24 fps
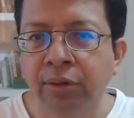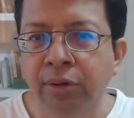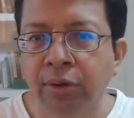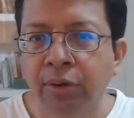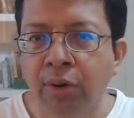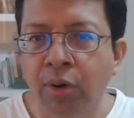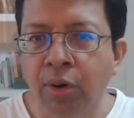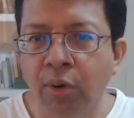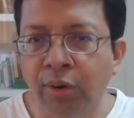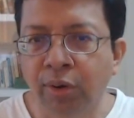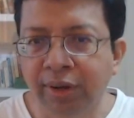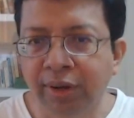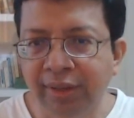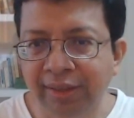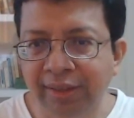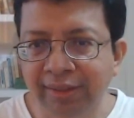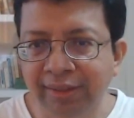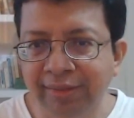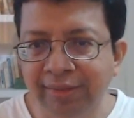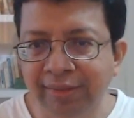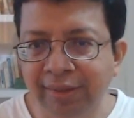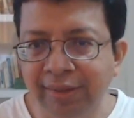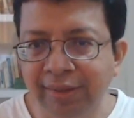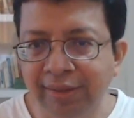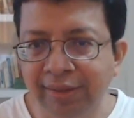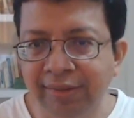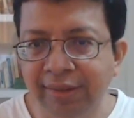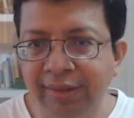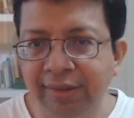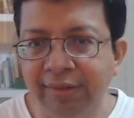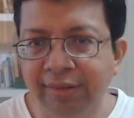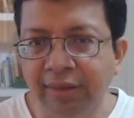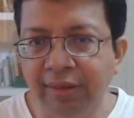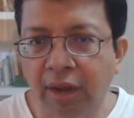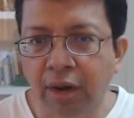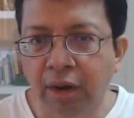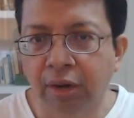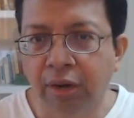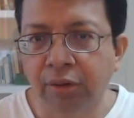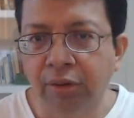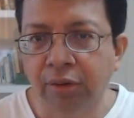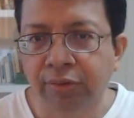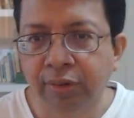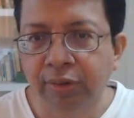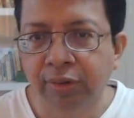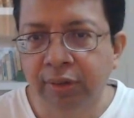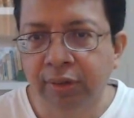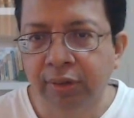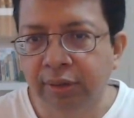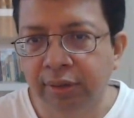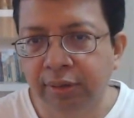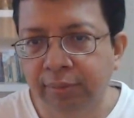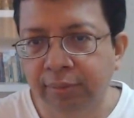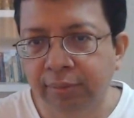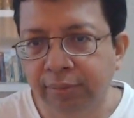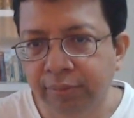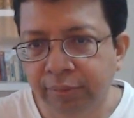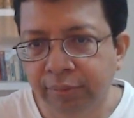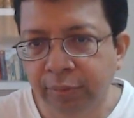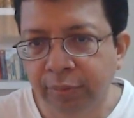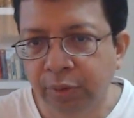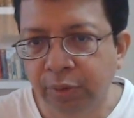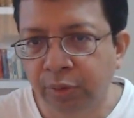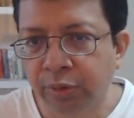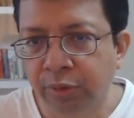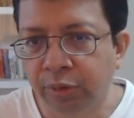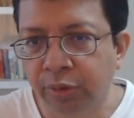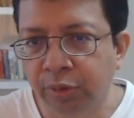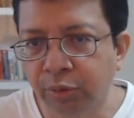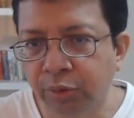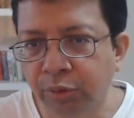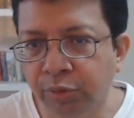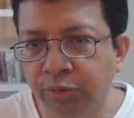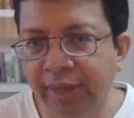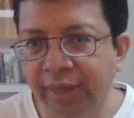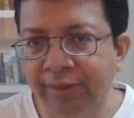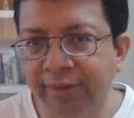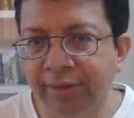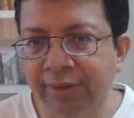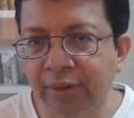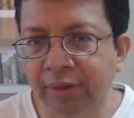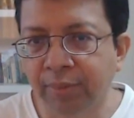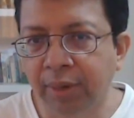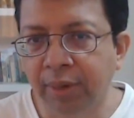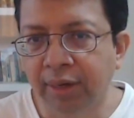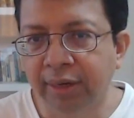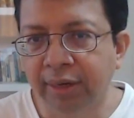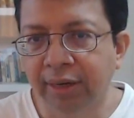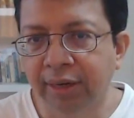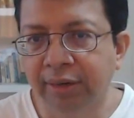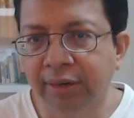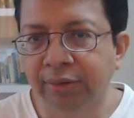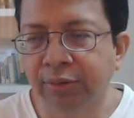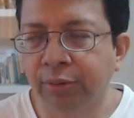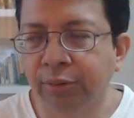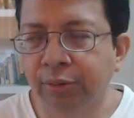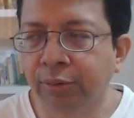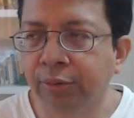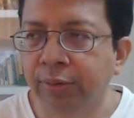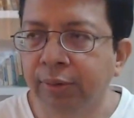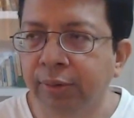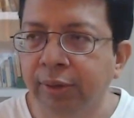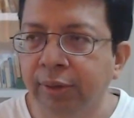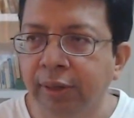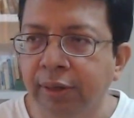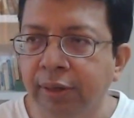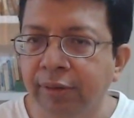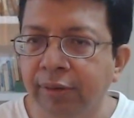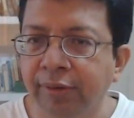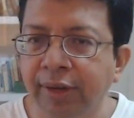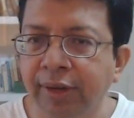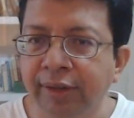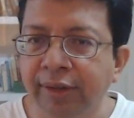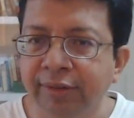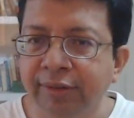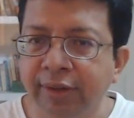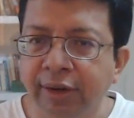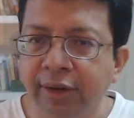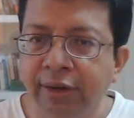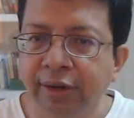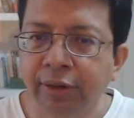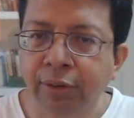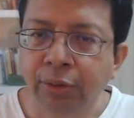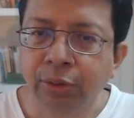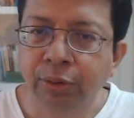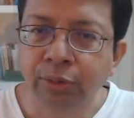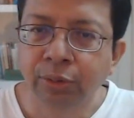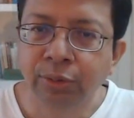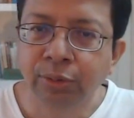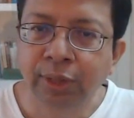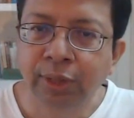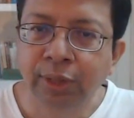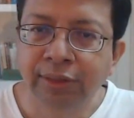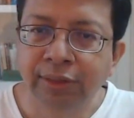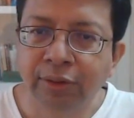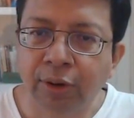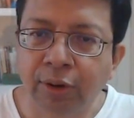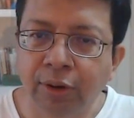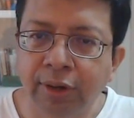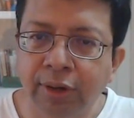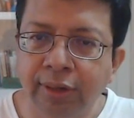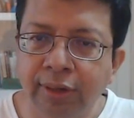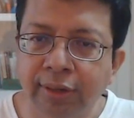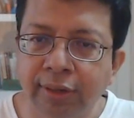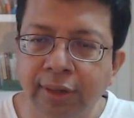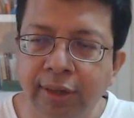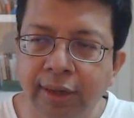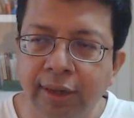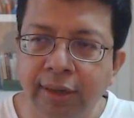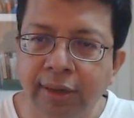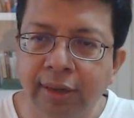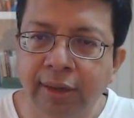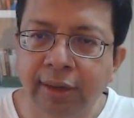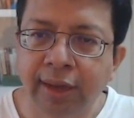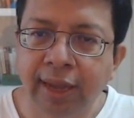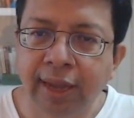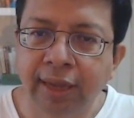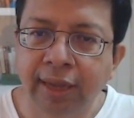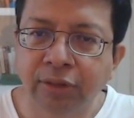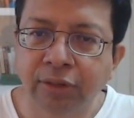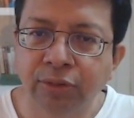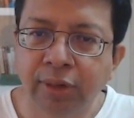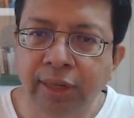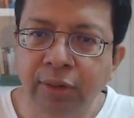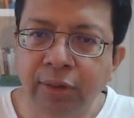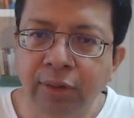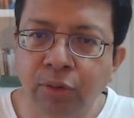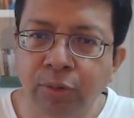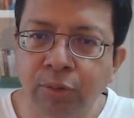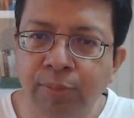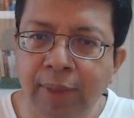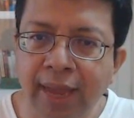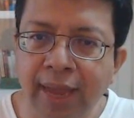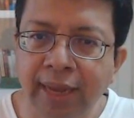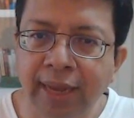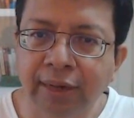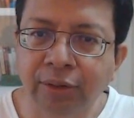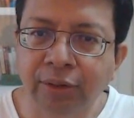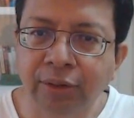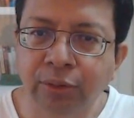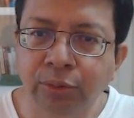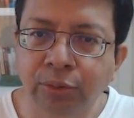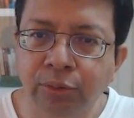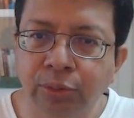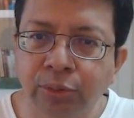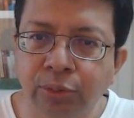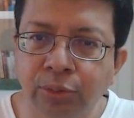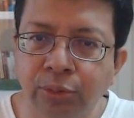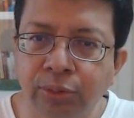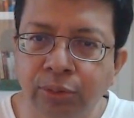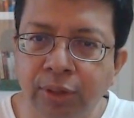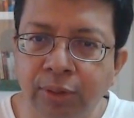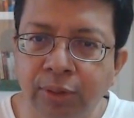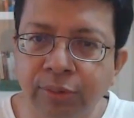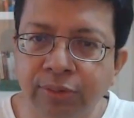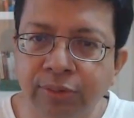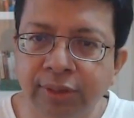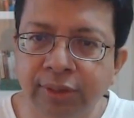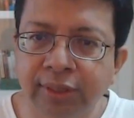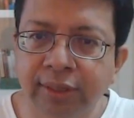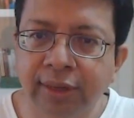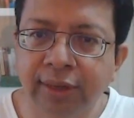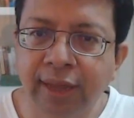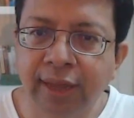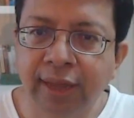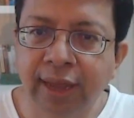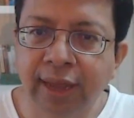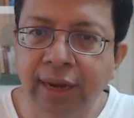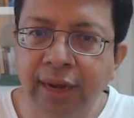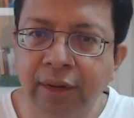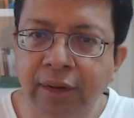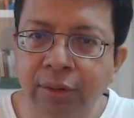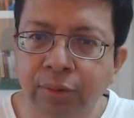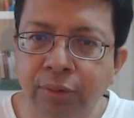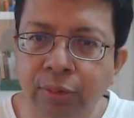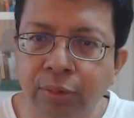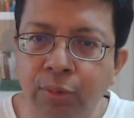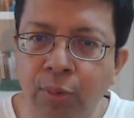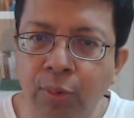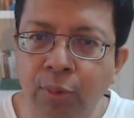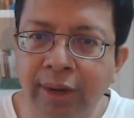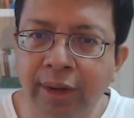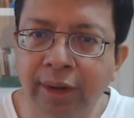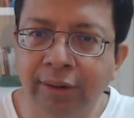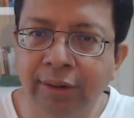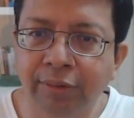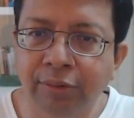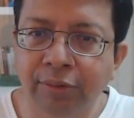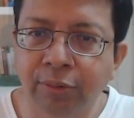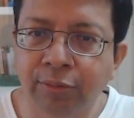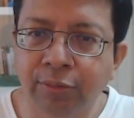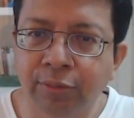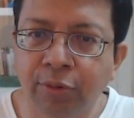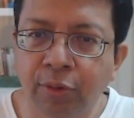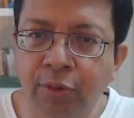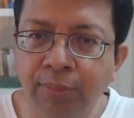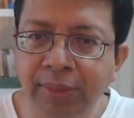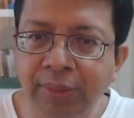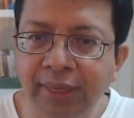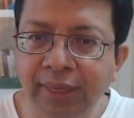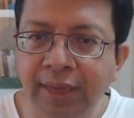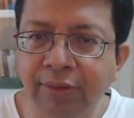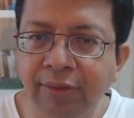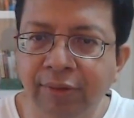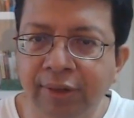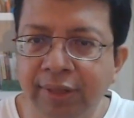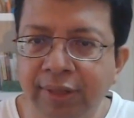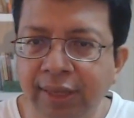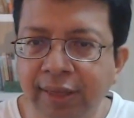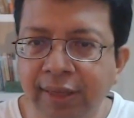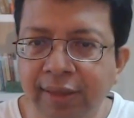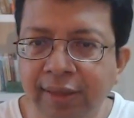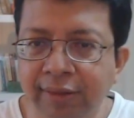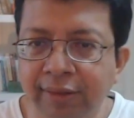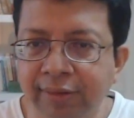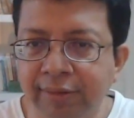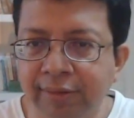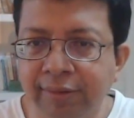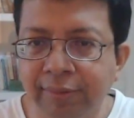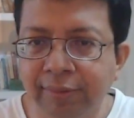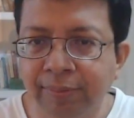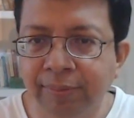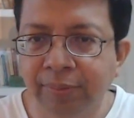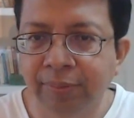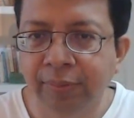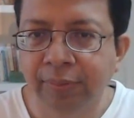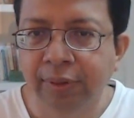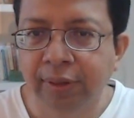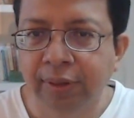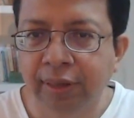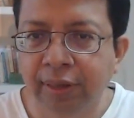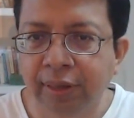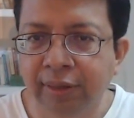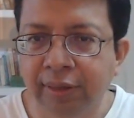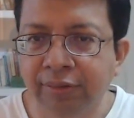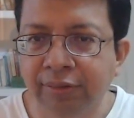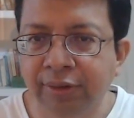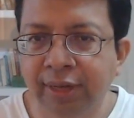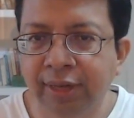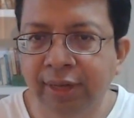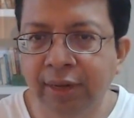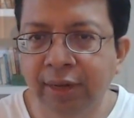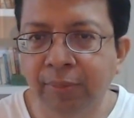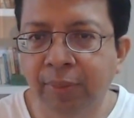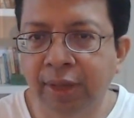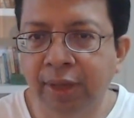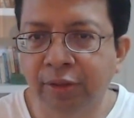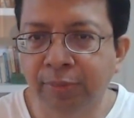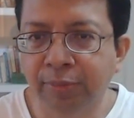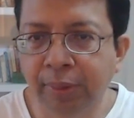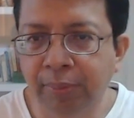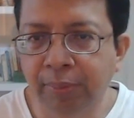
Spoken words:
Or is this the start of a, new phase in market? So when I started to do that thought, I actually go back to 2001. So for me, everything is history and past.